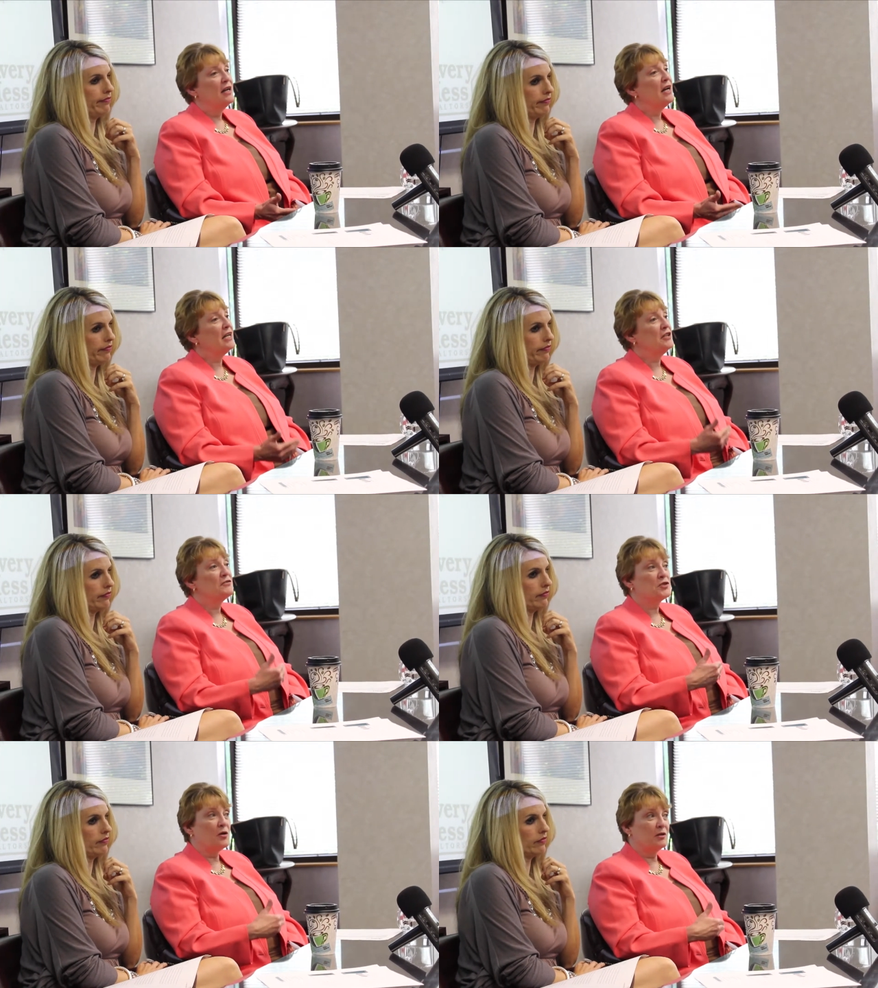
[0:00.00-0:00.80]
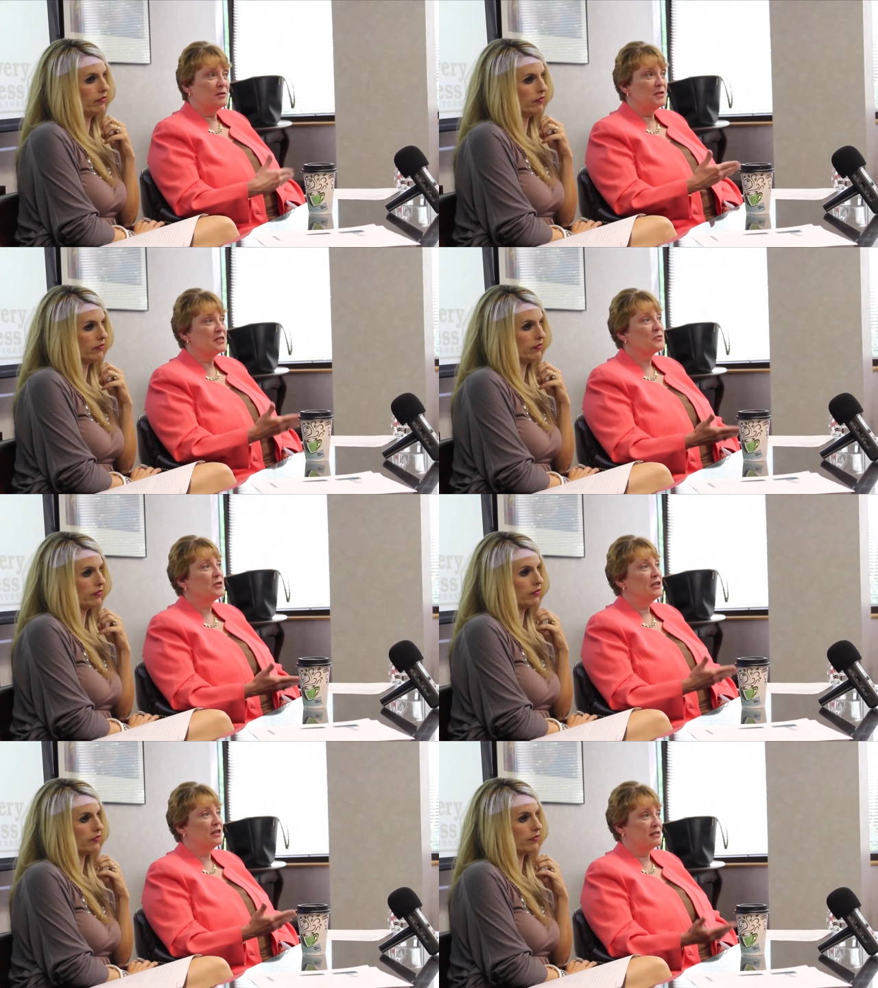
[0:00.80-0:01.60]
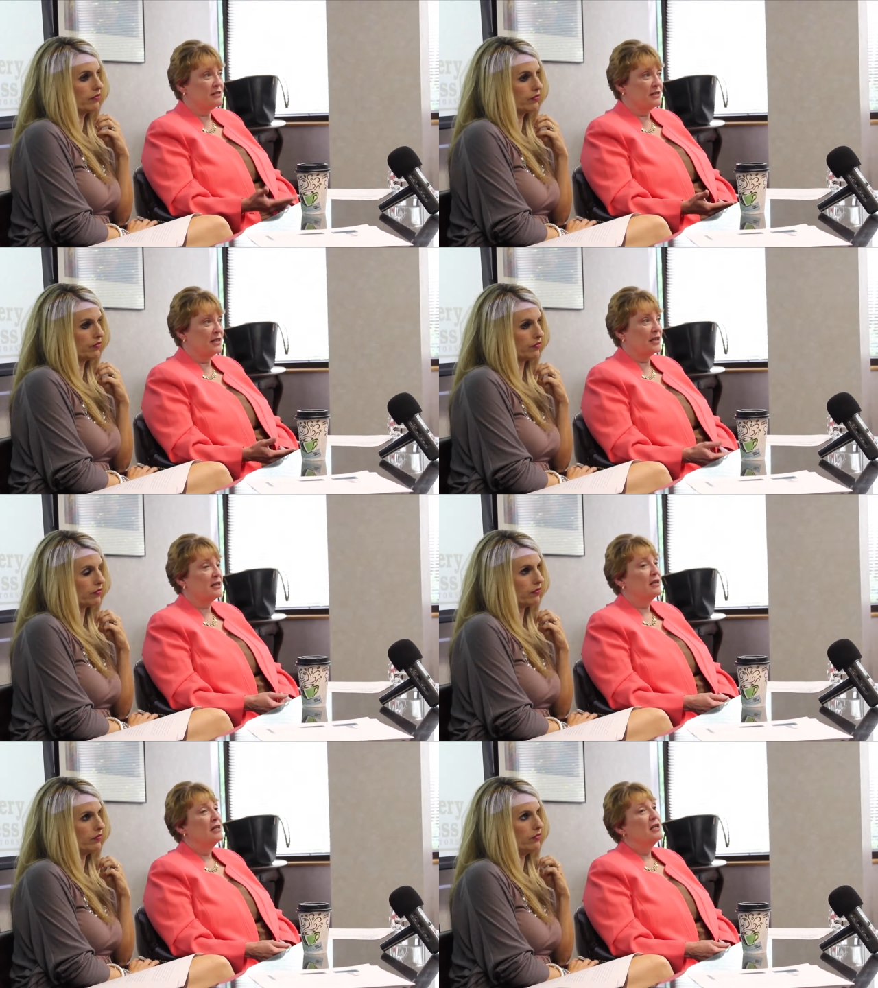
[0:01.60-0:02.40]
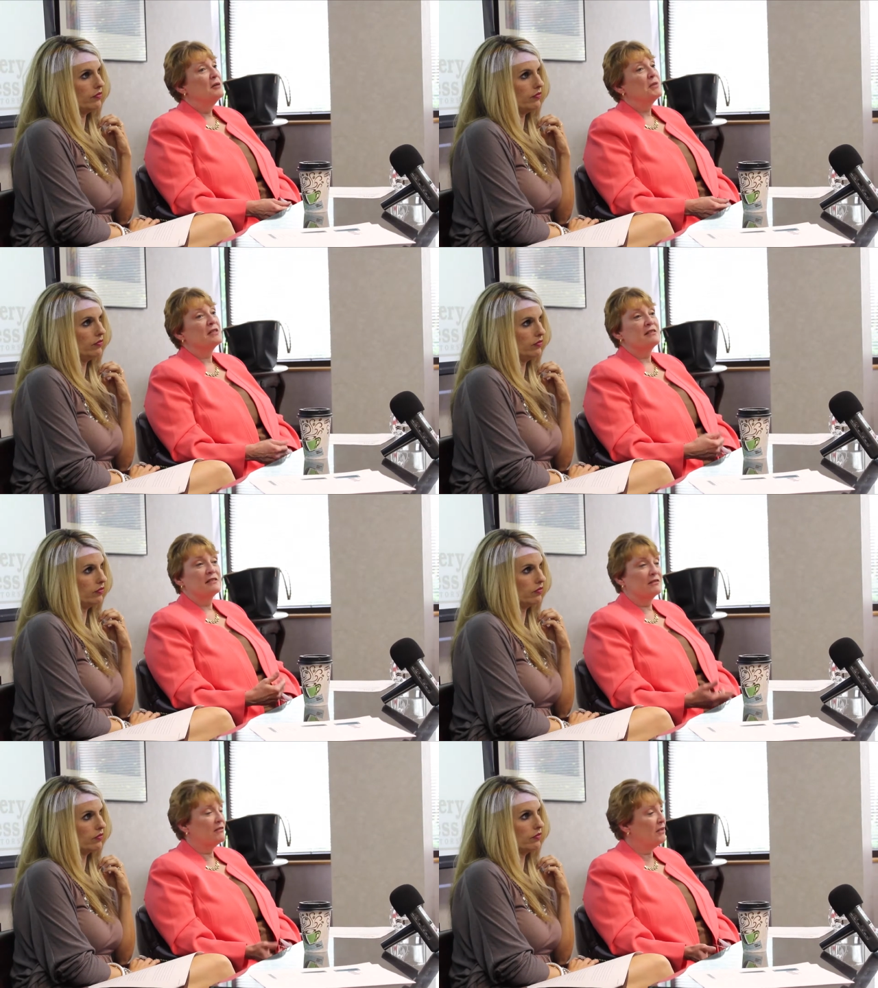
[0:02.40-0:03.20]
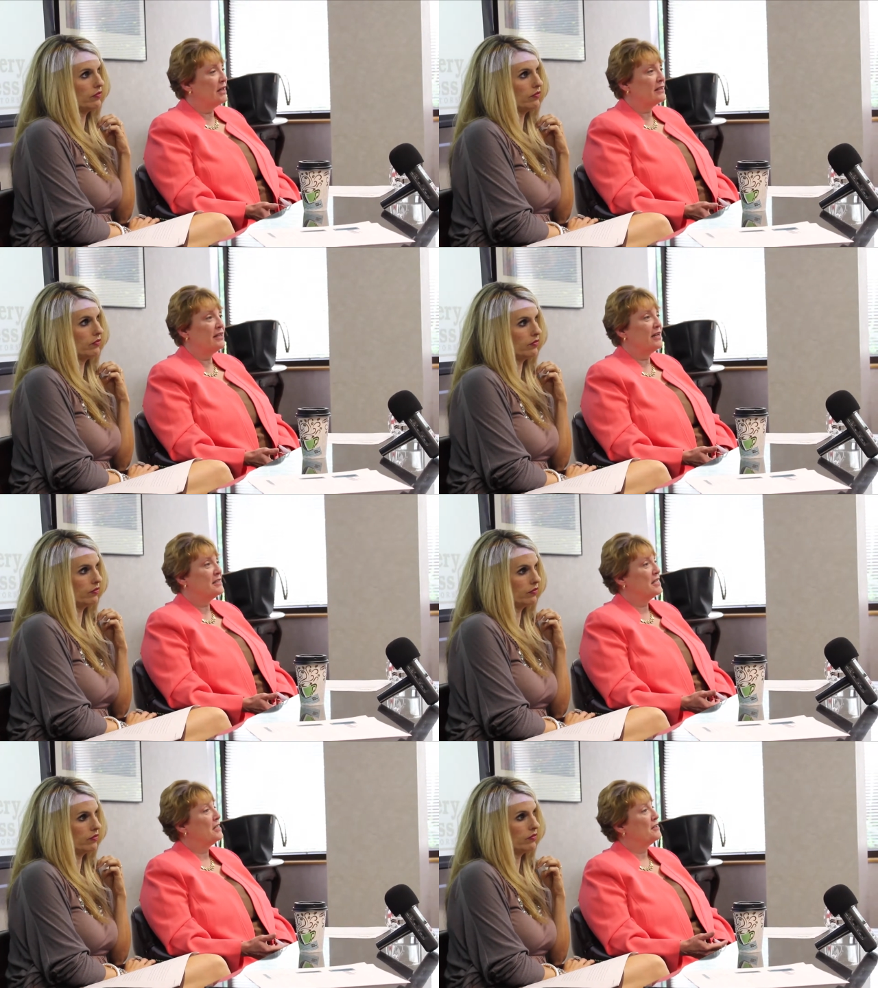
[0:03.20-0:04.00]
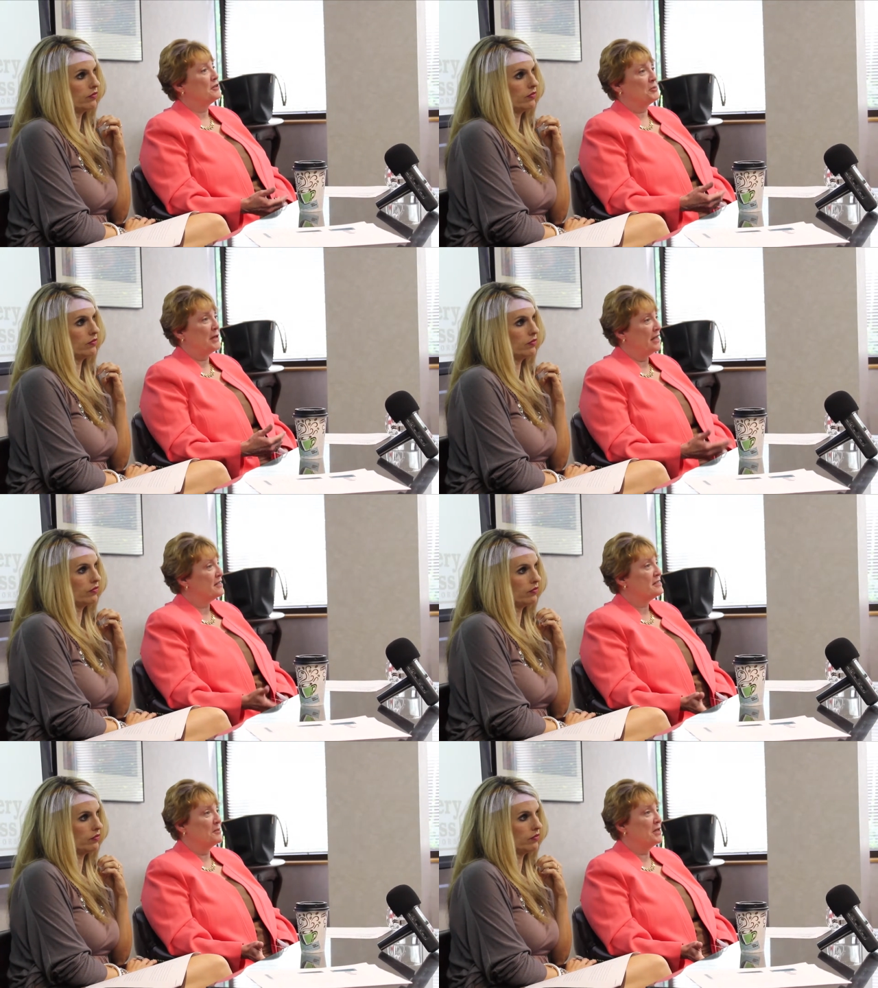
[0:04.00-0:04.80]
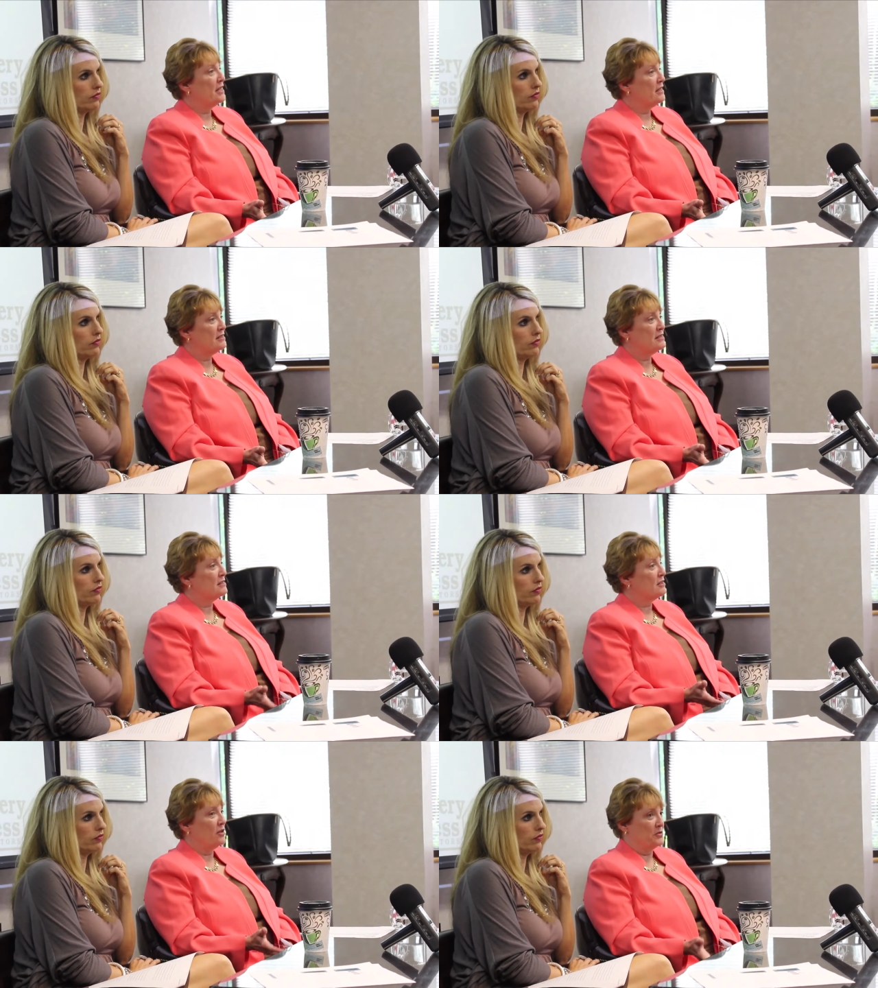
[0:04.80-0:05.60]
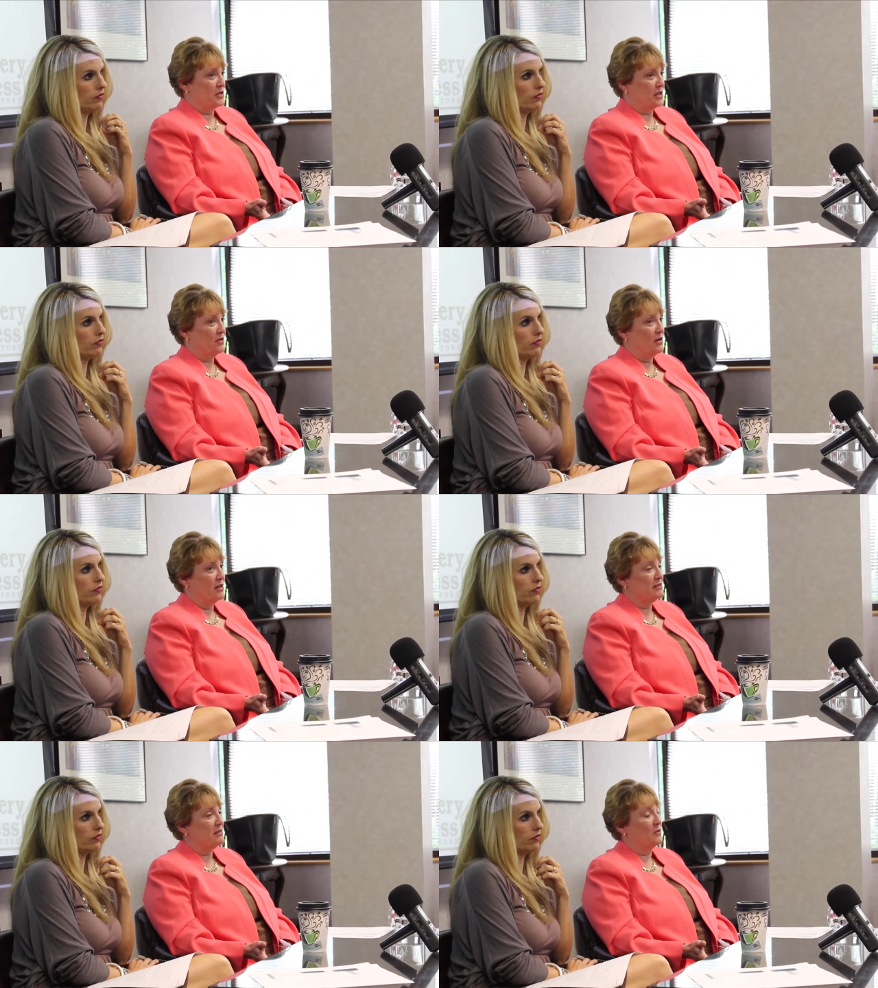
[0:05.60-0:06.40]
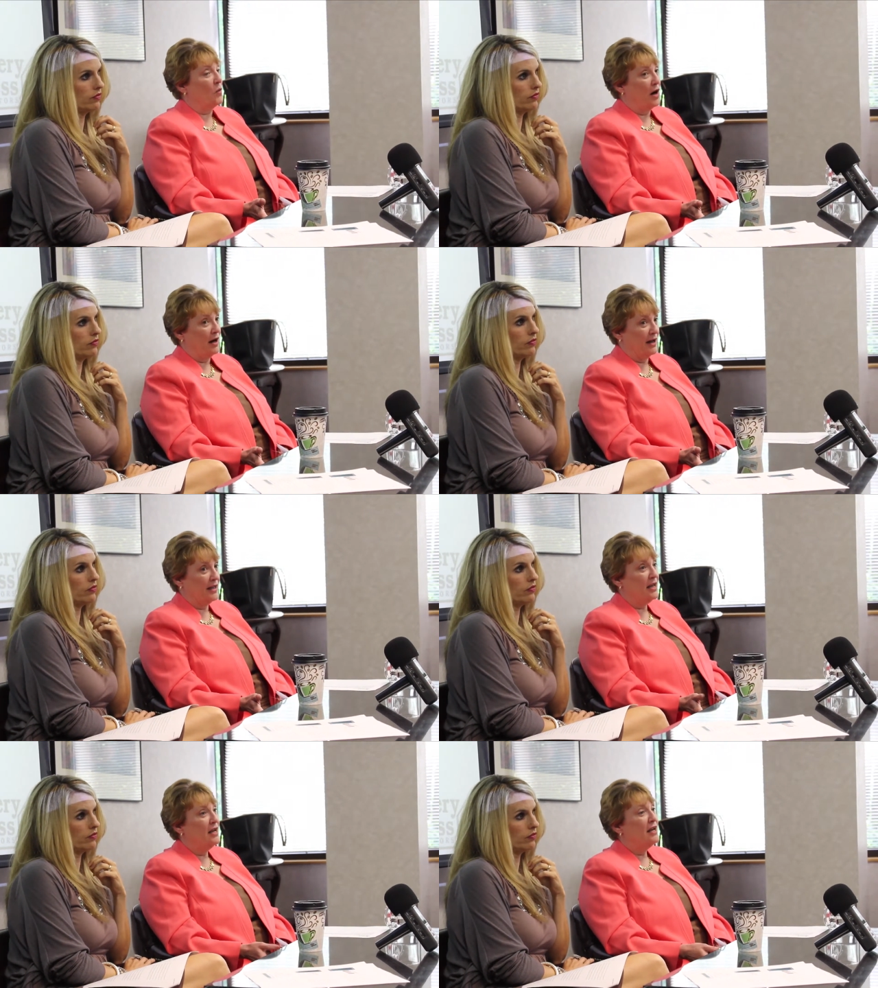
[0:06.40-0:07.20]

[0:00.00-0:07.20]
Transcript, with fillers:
Speaker 1: And you've told them this when you listed it, but they still don't like the idea that they're paying somebody else's closing costs and why.